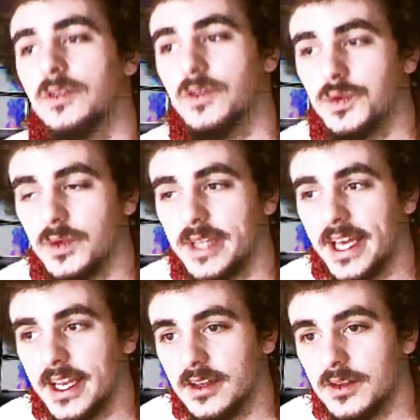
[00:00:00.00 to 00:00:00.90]

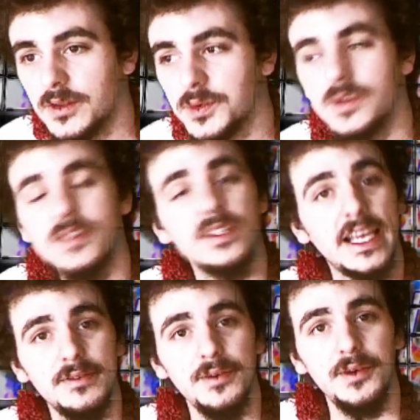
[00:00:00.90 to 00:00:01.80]
through
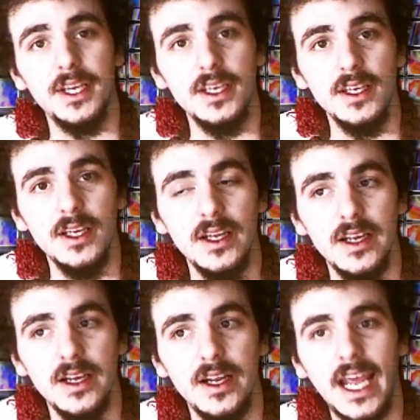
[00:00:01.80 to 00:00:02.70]
slavery
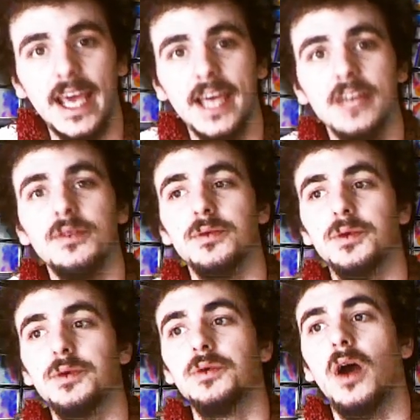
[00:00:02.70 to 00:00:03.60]
and
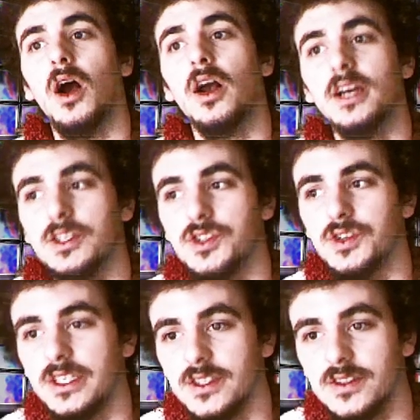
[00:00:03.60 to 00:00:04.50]
through our
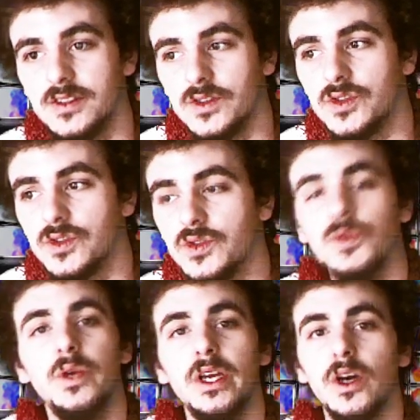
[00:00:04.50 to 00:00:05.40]
country just
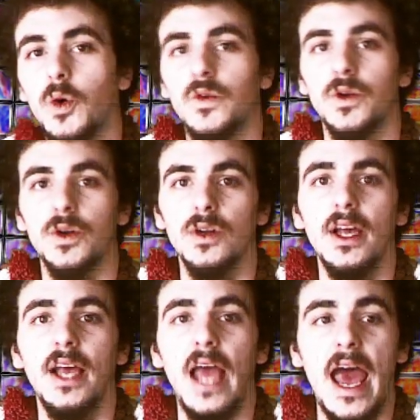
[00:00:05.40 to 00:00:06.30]
screwing over
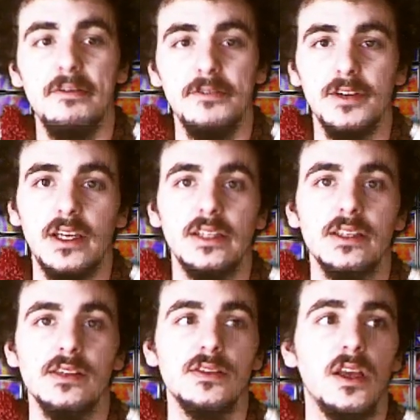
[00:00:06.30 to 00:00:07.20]

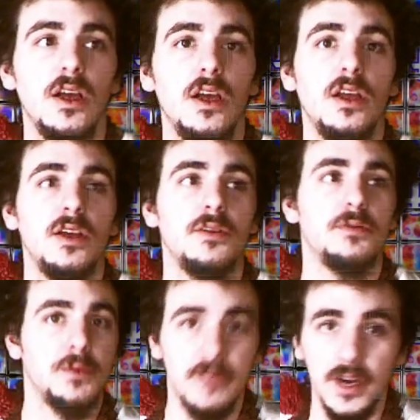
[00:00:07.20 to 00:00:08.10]
Africans
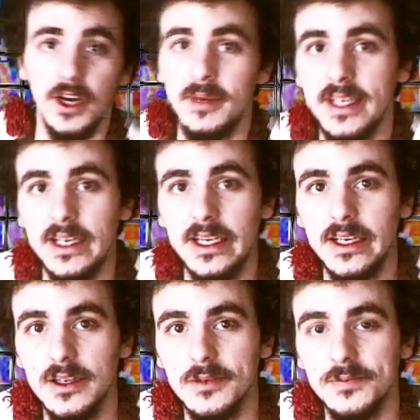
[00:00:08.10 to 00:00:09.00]
from the very
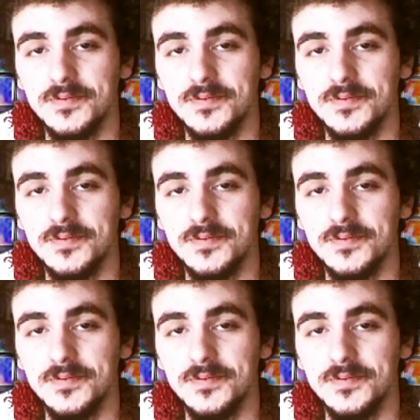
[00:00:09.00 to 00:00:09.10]
beginning,